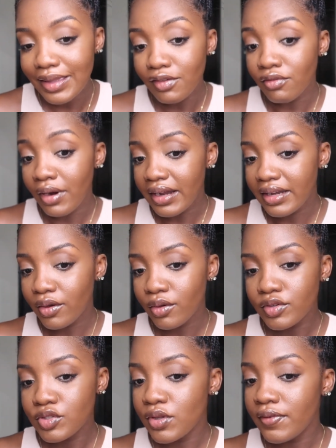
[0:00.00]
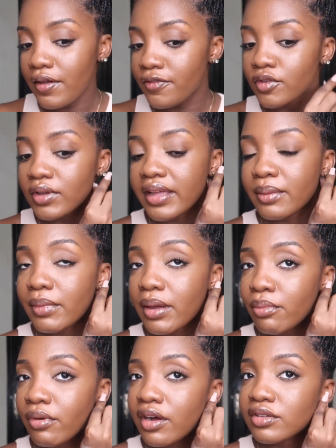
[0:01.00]
right now, so if I feel like my
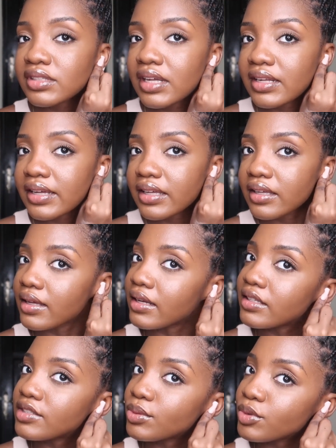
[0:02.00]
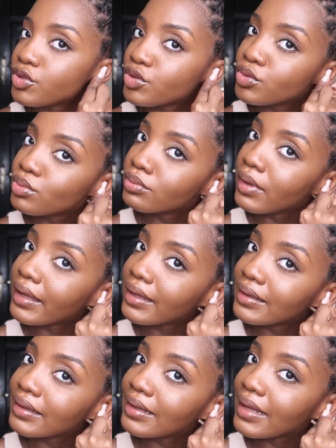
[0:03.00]
brows are like a little
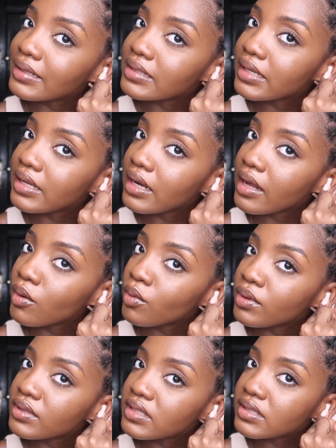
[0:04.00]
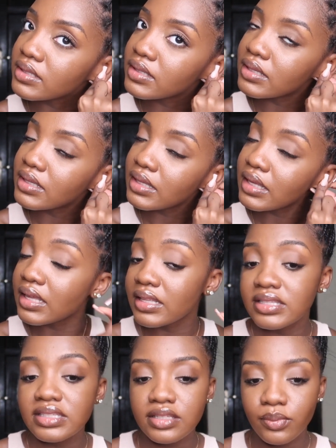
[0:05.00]
like lighter than I want it
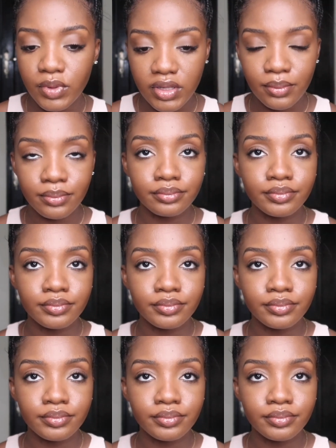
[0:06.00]
to be,